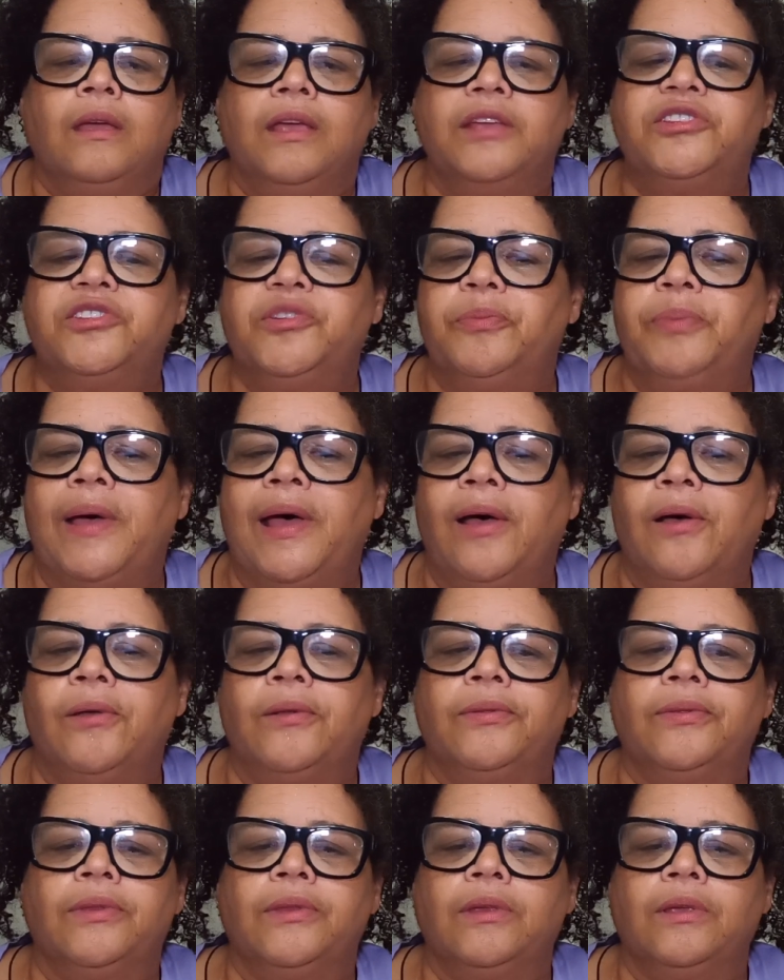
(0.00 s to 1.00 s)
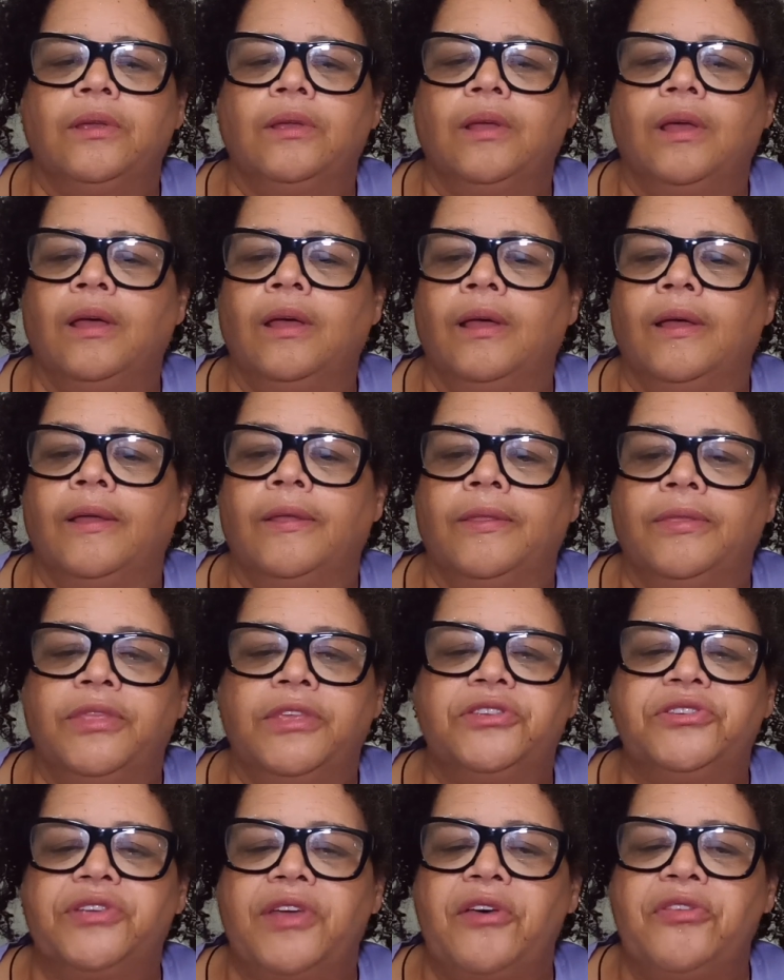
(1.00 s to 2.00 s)
It's about uh,
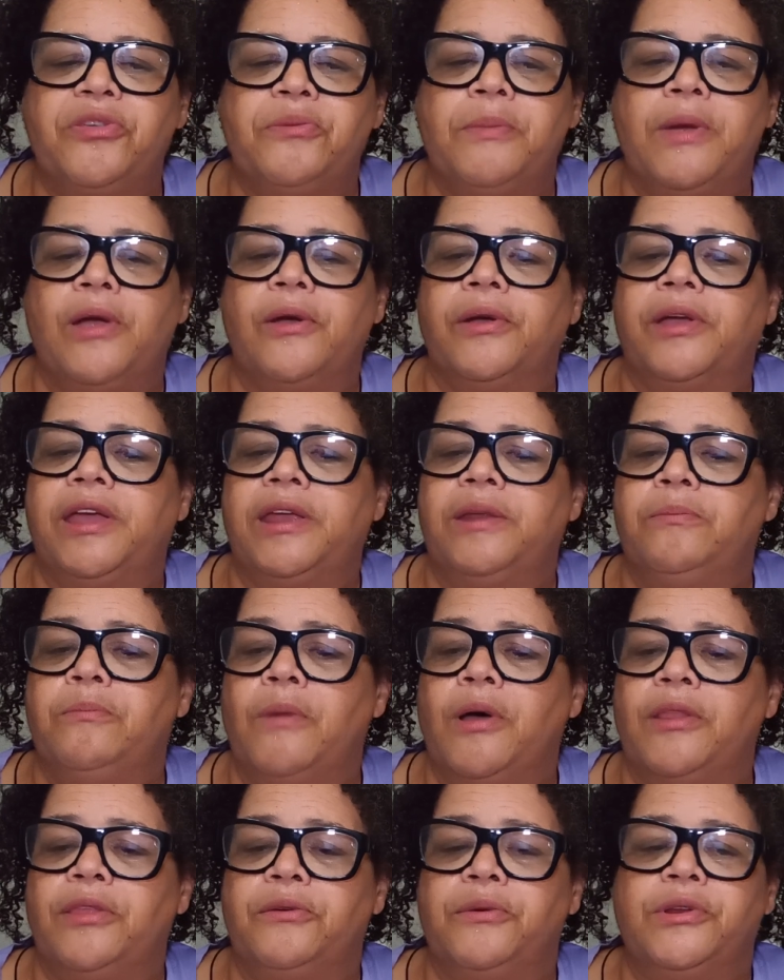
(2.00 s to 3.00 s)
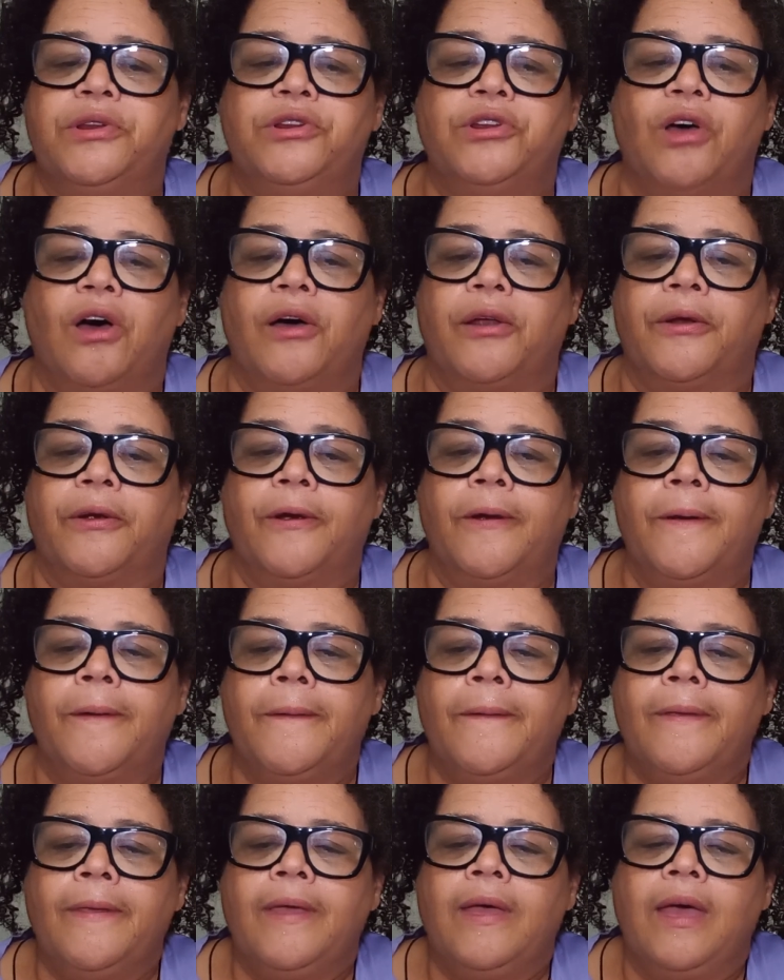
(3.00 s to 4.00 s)
the South American mother and
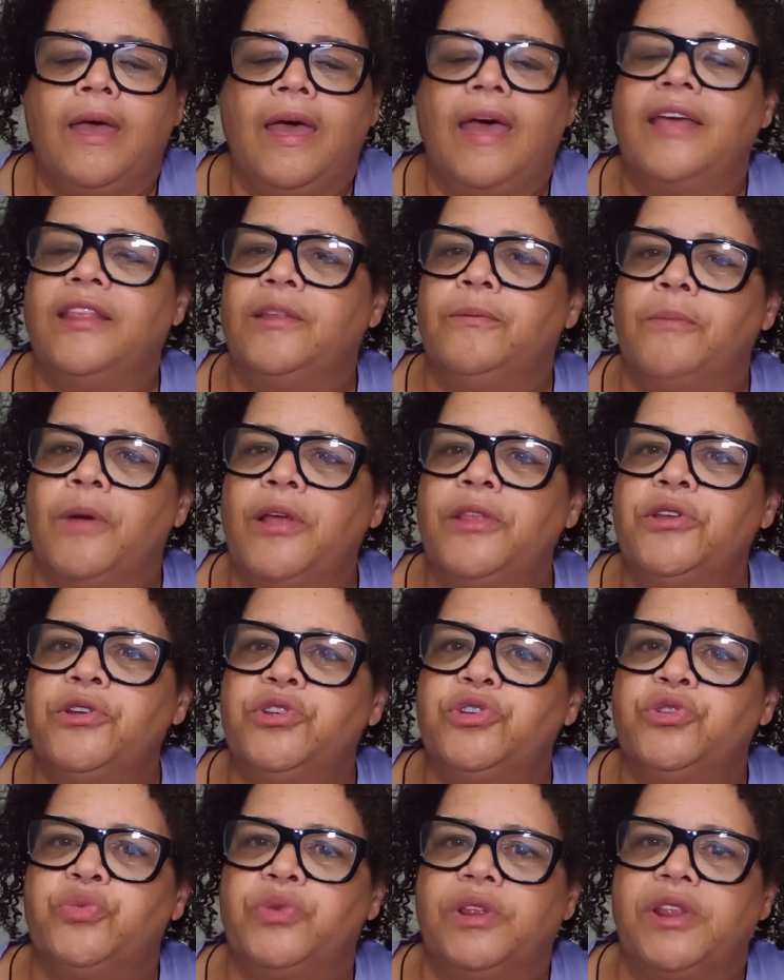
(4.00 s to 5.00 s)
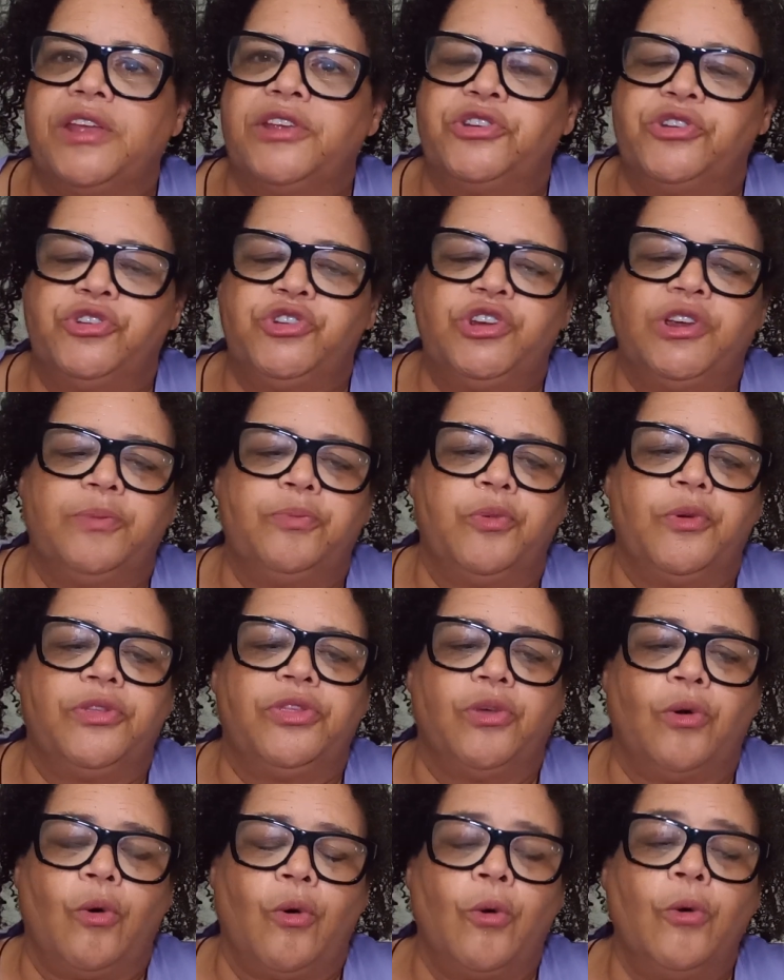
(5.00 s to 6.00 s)
daughter and the mother's relationship
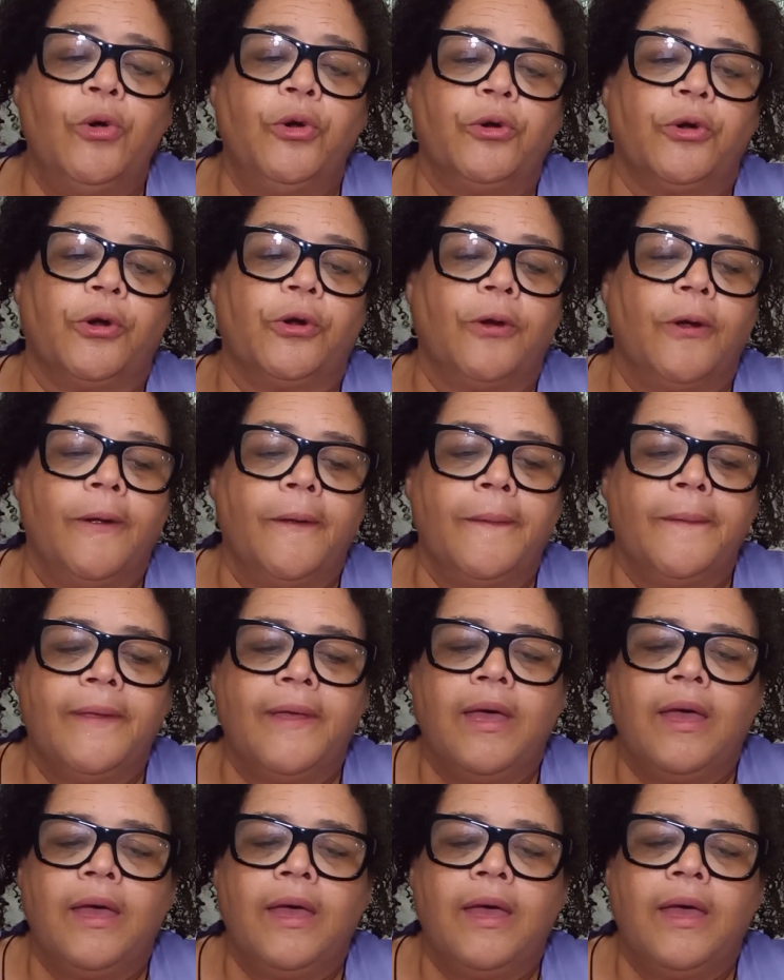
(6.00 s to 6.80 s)
with the order